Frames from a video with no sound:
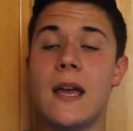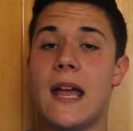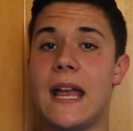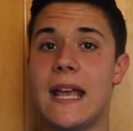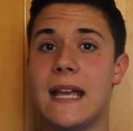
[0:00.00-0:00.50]

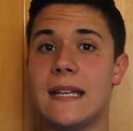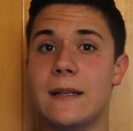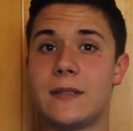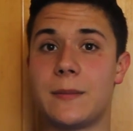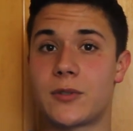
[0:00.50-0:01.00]
and
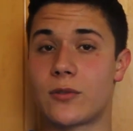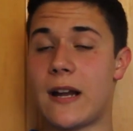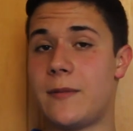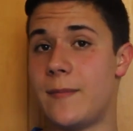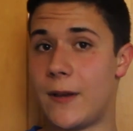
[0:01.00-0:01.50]

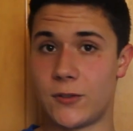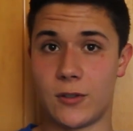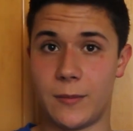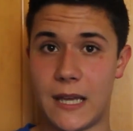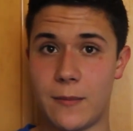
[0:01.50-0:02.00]
subscribe to
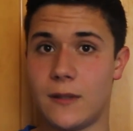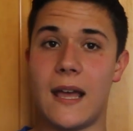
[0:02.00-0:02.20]
MalStorm Gaming,